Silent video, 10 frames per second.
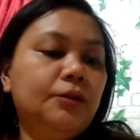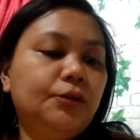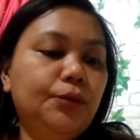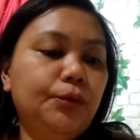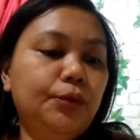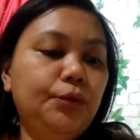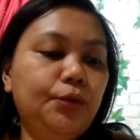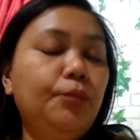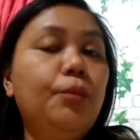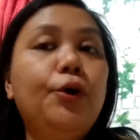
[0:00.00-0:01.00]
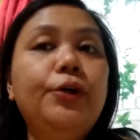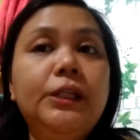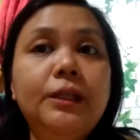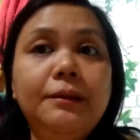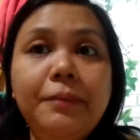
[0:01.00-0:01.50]
to do more
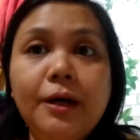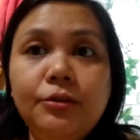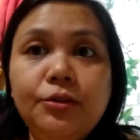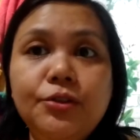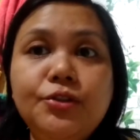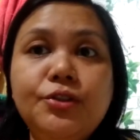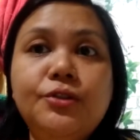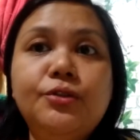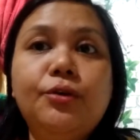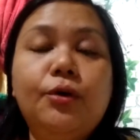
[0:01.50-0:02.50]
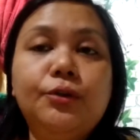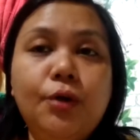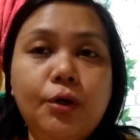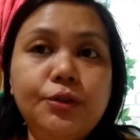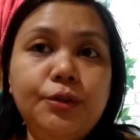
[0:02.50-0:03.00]
written patterns
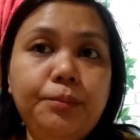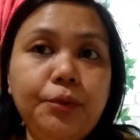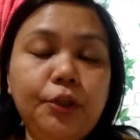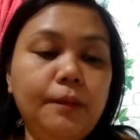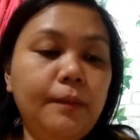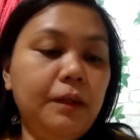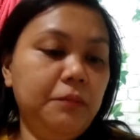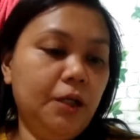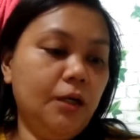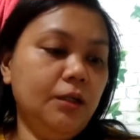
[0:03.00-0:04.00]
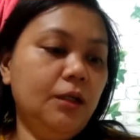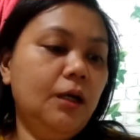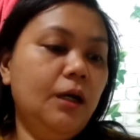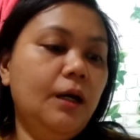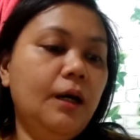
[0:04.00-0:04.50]
to also put on my blog,
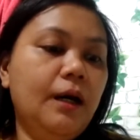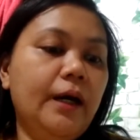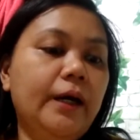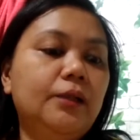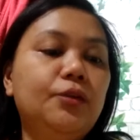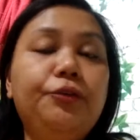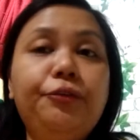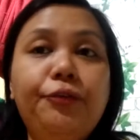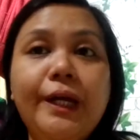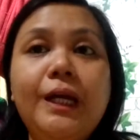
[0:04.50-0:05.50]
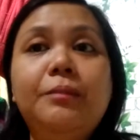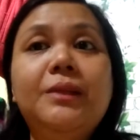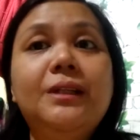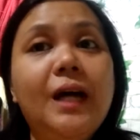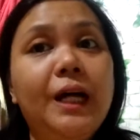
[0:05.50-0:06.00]
and to frame
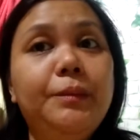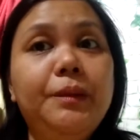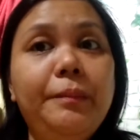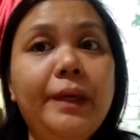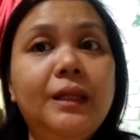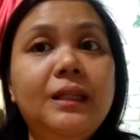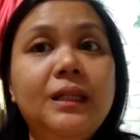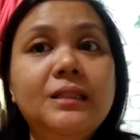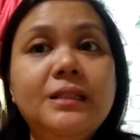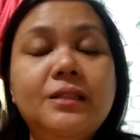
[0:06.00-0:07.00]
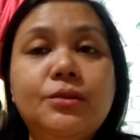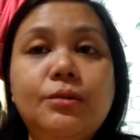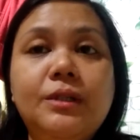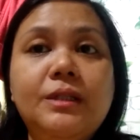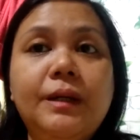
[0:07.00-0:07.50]
the diamond paintings as
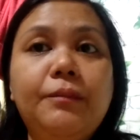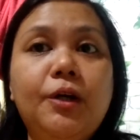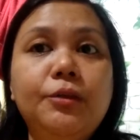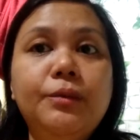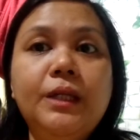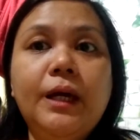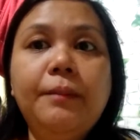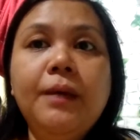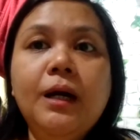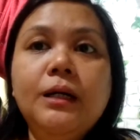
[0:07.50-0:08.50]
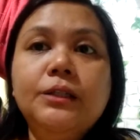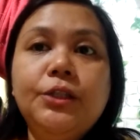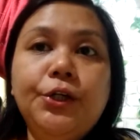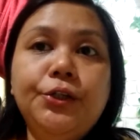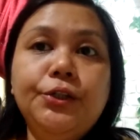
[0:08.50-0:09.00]
soon as I'm done with them.
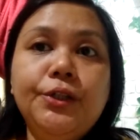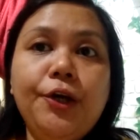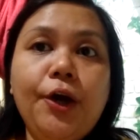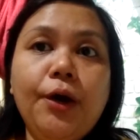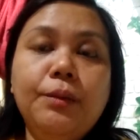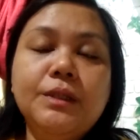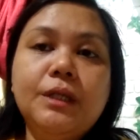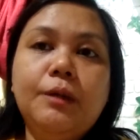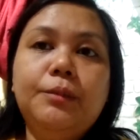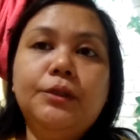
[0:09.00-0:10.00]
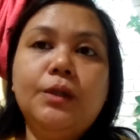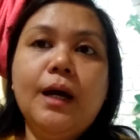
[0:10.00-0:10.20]
The other day I was able to